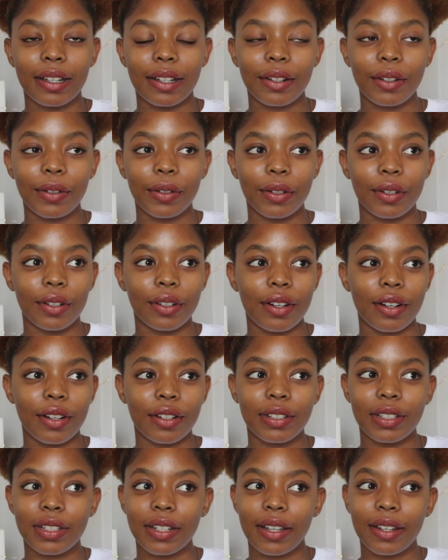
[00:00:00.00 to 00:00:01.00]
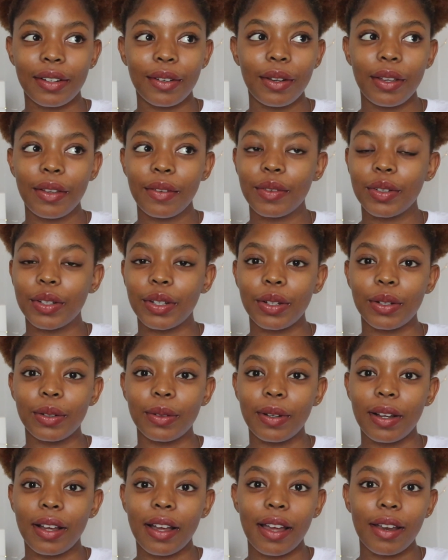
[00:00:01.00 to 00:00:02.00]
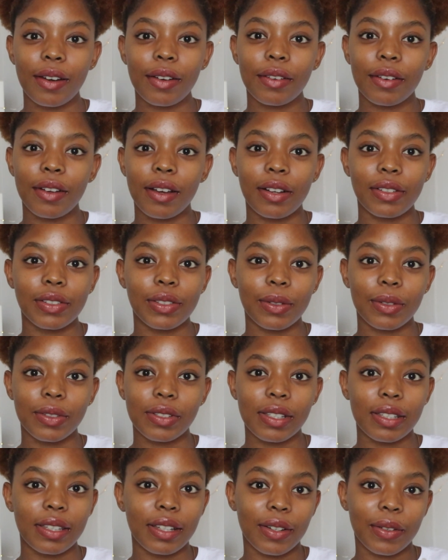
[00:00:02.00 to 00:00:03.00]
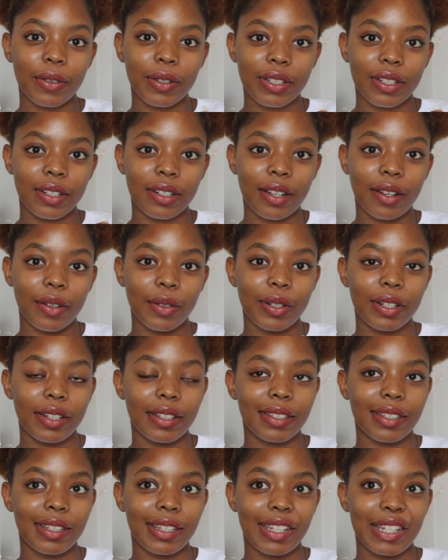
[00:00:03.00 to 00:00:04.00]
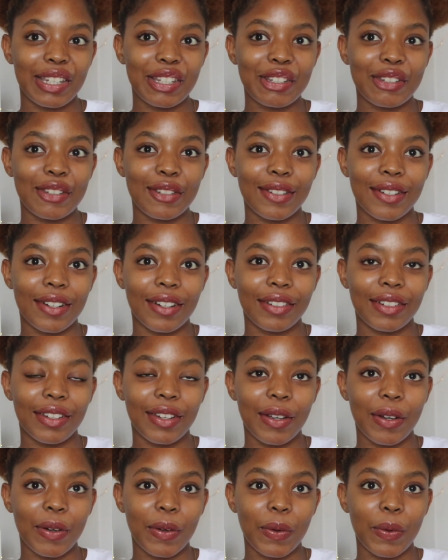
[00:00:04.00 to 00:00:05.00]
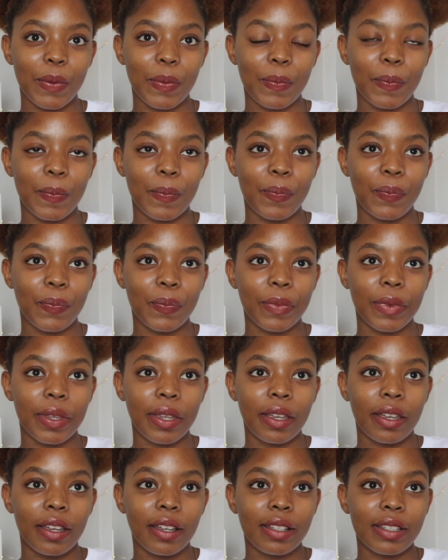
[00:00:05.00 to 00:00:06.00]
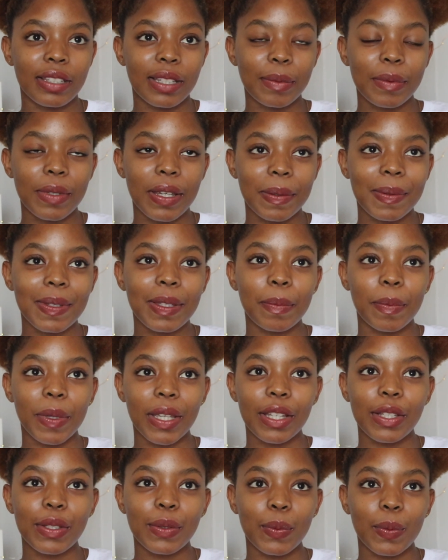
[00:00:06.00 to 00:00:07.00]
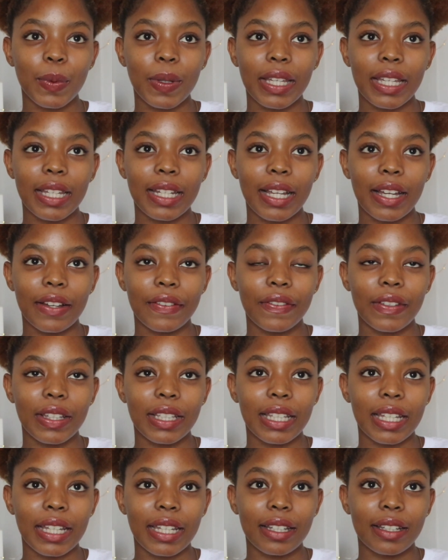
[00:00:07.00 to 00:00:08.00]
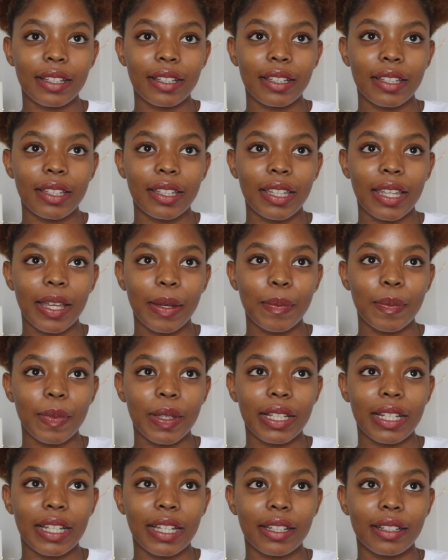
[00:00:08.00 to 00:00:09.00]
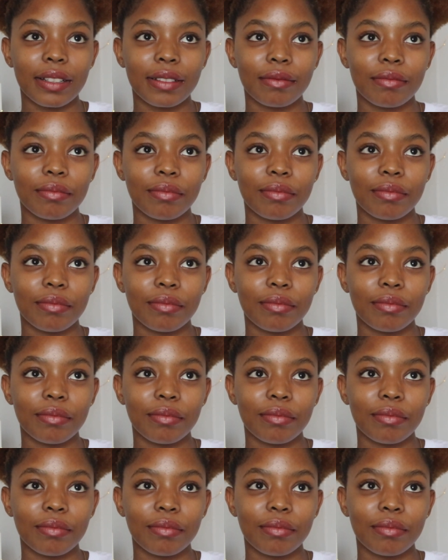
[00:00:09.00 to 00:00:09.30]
oh gosh, I don't even know. I don't know how to answer that question. I honestly do not know. Sometimes the biggest weight I feel like can be like,